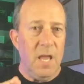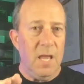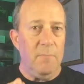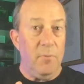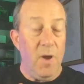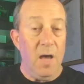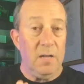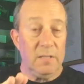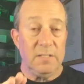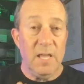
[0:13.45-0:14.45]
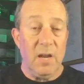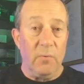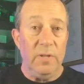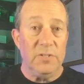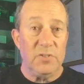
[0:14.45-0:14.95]
And products like
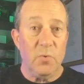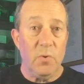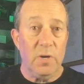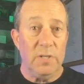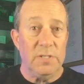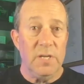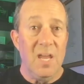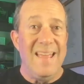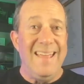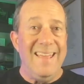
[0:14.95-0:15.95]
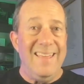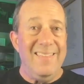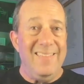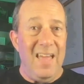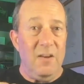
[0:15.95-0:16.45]
grid storage
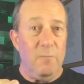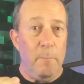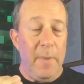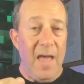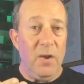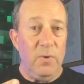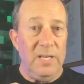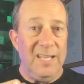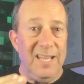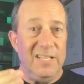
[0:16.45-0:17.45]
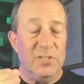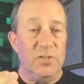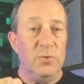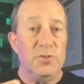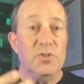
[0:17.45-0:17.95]
that Battery Day's
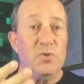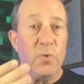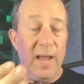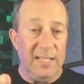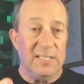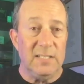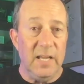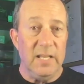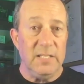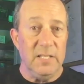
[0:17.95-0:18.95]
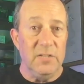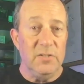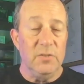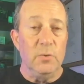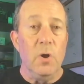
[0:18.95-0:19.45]
news translates
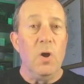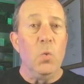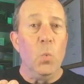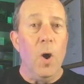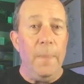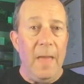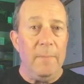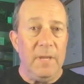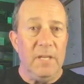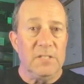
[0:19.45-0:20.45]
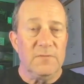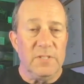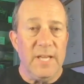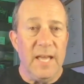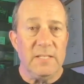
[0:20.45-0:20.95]
into. What that means for
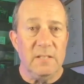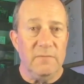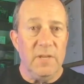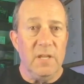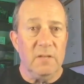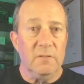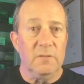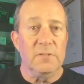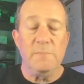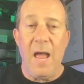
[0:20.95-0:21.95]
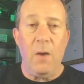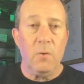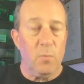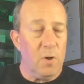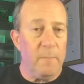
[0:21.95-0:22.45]
Tesla vehicles,
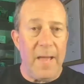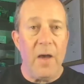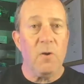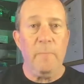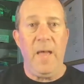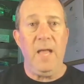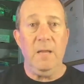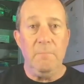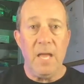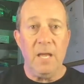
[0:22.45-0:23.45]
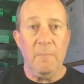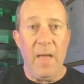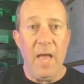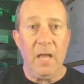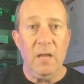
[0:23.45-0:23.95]
Powerwall, PowerPack, and
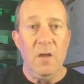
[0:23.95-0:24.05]
MegaPack